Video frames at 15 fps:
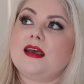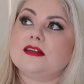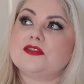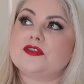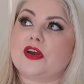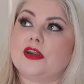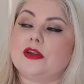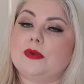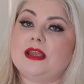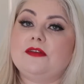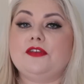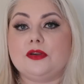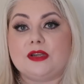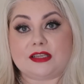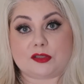So
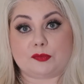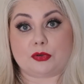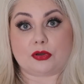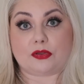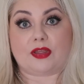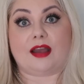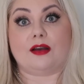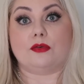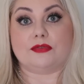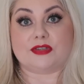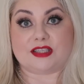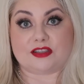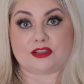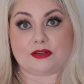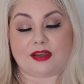if you need to book that,
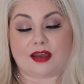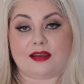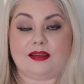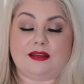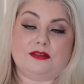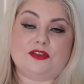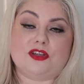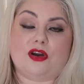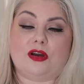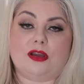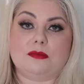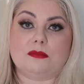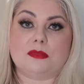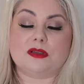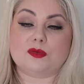obviously do that ahead of
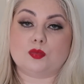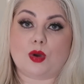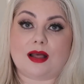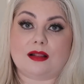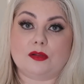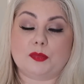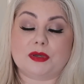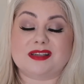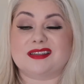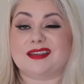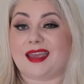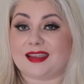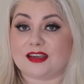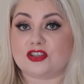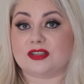time as well, because
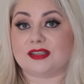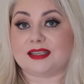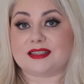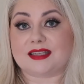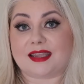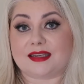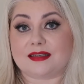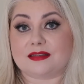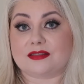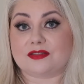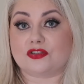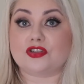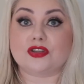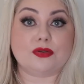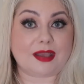occasionally dates
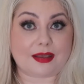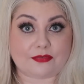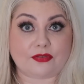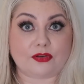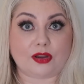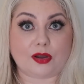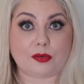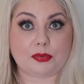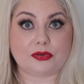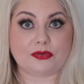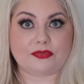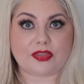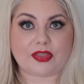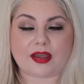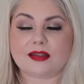do get full up
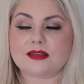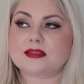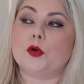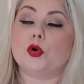for that.